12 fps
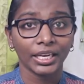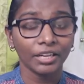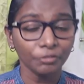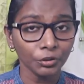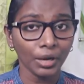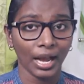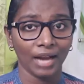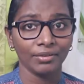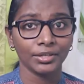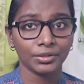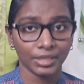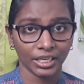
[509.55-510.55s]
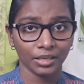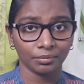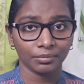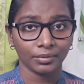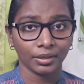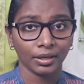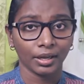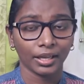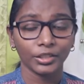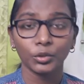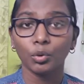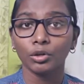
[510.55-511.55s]
If you have a dream
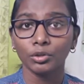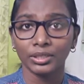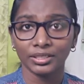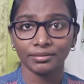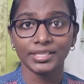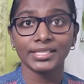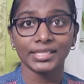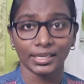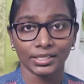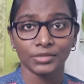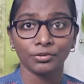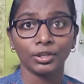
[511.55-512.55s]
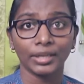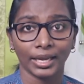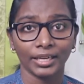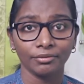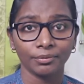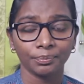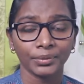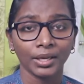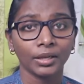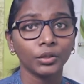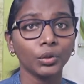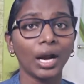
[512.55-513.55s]
and you want to live a successful life,
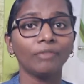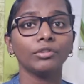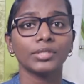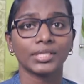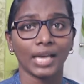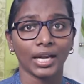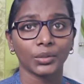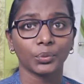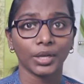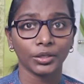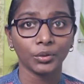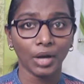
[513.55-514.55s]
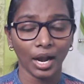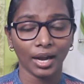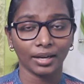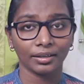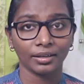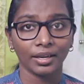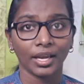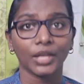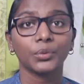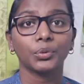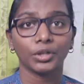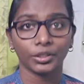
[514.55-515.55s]
you have to start where you are
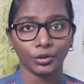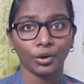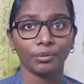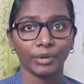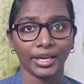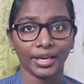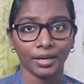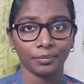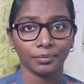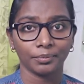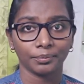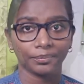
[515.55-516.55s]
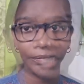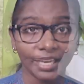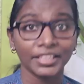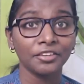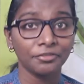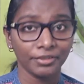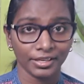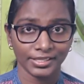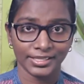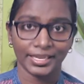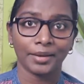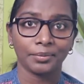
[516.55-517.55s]
and work your way up. Take the
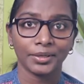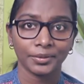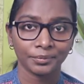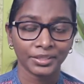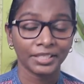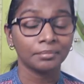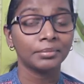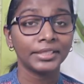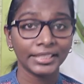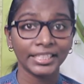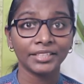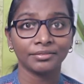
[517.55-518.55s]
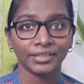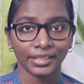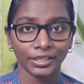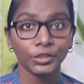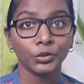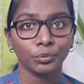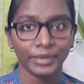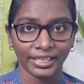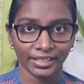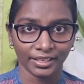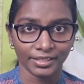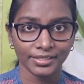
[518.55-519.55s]
first step. Believe in new
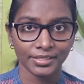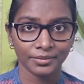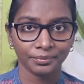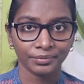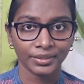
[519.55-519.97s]
beginnings.